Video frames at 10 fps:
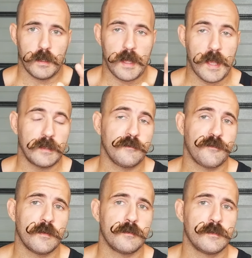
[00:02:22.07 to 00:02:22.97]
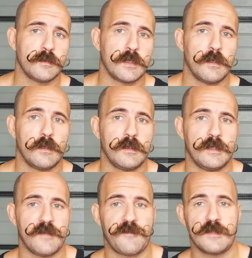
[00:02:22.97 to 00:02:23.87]
Alan from
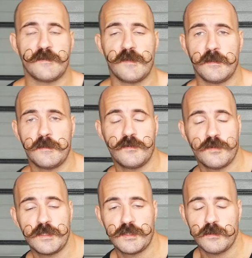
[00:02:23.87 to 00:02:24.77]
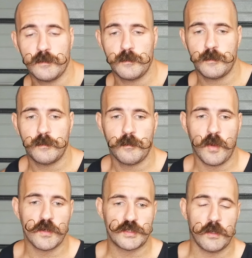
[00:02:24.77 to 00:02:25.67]
In Defense of the Traditional
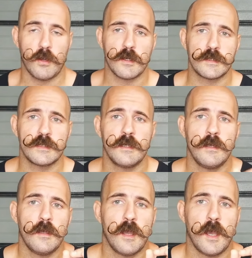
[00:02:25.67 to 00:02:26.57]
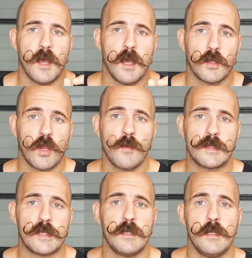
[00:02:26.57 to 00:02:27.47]
Martial Arts
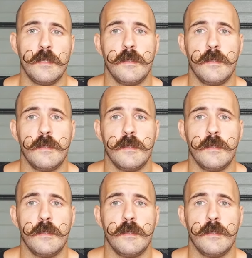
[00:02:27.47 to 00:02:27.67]
commented.